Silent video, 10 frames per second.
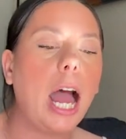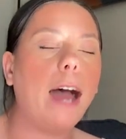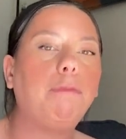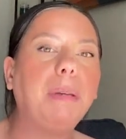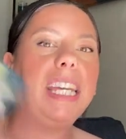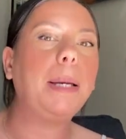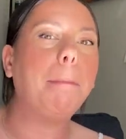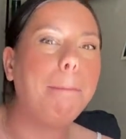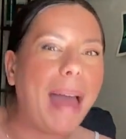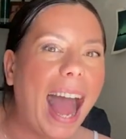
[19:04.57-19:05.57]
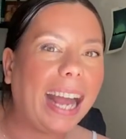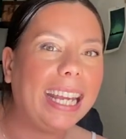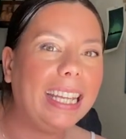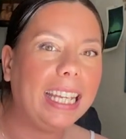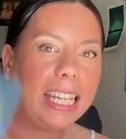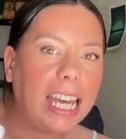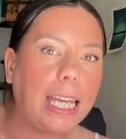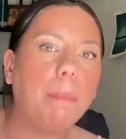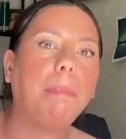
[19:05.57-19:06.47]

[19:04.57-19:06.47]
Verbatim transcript: of being back in the game,